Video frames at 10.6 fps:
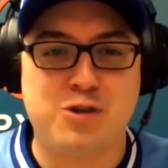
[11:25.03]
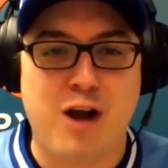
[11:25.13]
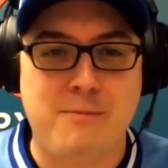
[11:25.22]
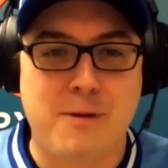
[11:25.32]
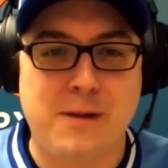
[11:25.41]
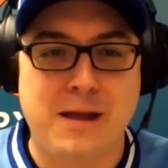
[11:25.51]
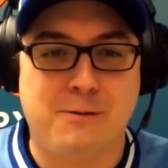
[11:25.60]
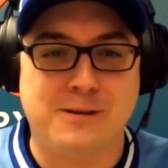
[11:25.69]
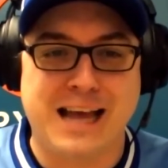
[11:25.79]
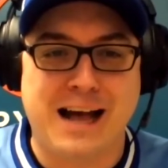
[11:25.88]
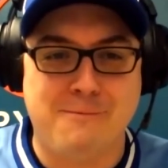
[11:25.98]
drop a
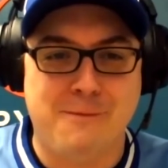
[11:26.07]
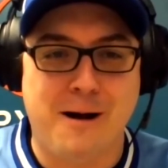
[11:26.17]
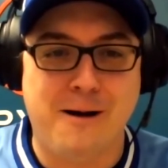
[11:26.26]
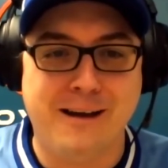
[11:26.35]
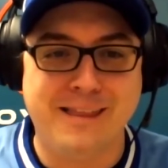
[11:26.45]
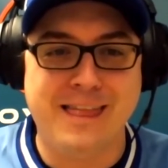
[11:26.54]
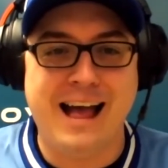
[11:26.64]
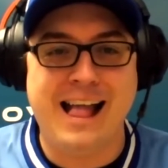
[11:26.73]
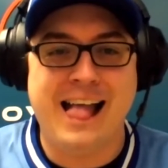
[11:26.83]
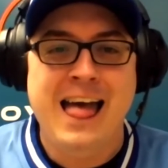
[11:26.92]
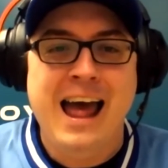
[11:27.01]
people's elbow. And like, oh,